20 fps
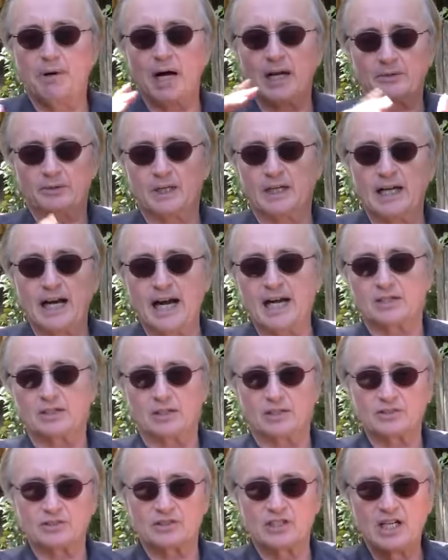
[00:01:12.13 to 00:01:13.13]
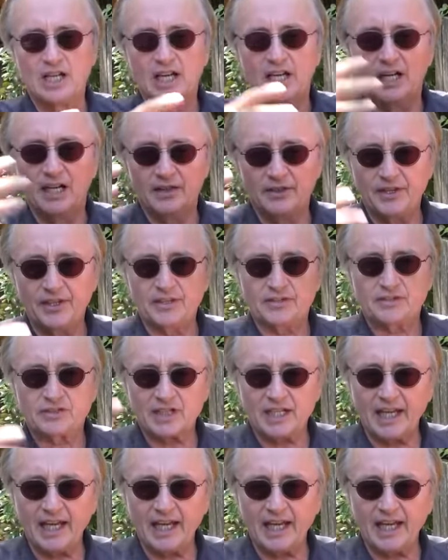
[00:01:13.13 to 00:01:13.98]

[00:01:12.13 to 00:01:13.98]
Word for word: But regardless, this